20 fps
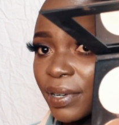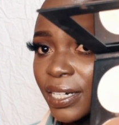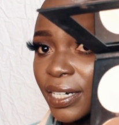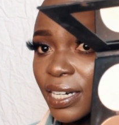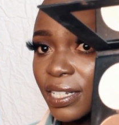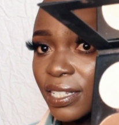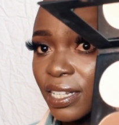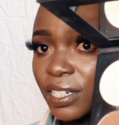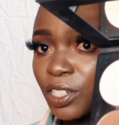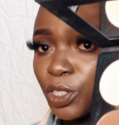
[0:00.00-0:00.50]
It
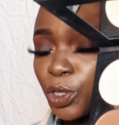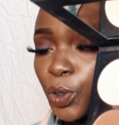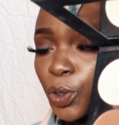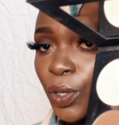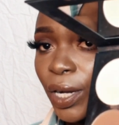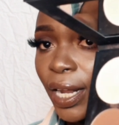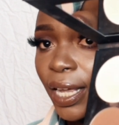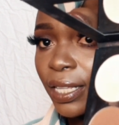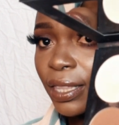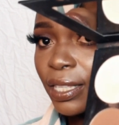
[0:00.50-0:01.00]
doesn't show you
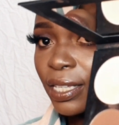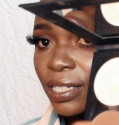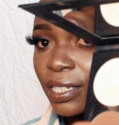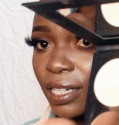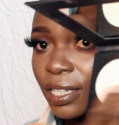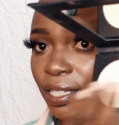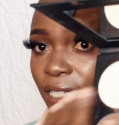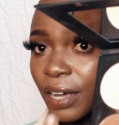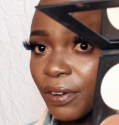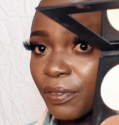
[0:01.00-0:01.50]
like these
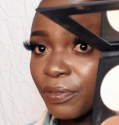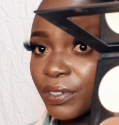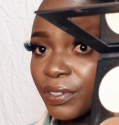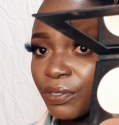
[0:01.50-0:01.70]
shades are of